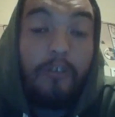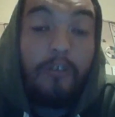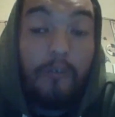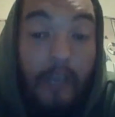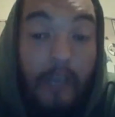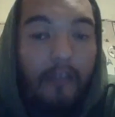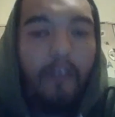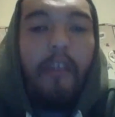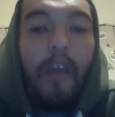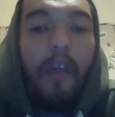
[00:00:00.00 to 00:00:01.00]
Well,
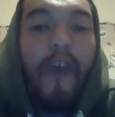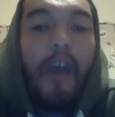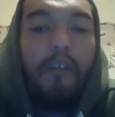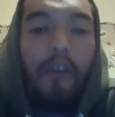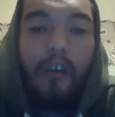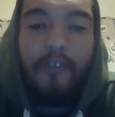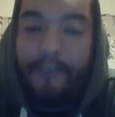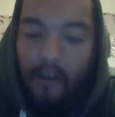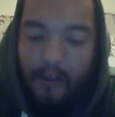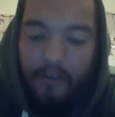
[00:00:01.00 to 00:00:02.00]
they've had
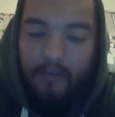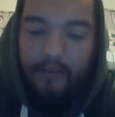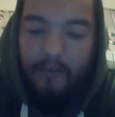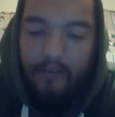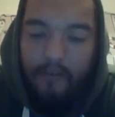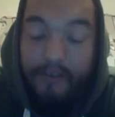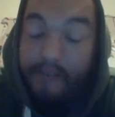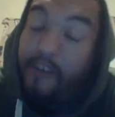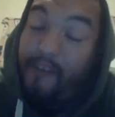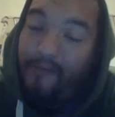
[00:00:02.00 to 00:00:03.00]
talks in August. He
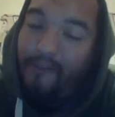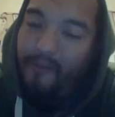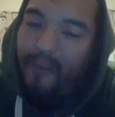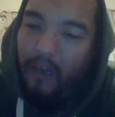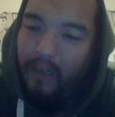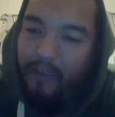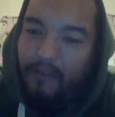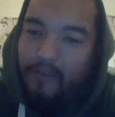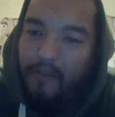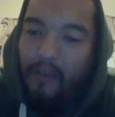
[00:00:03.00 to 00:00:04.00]
signed with them in
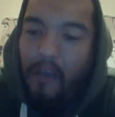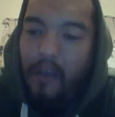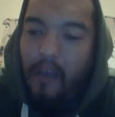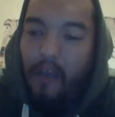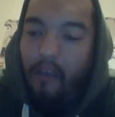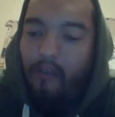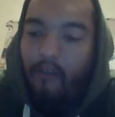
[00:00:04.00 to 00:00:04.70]
August, and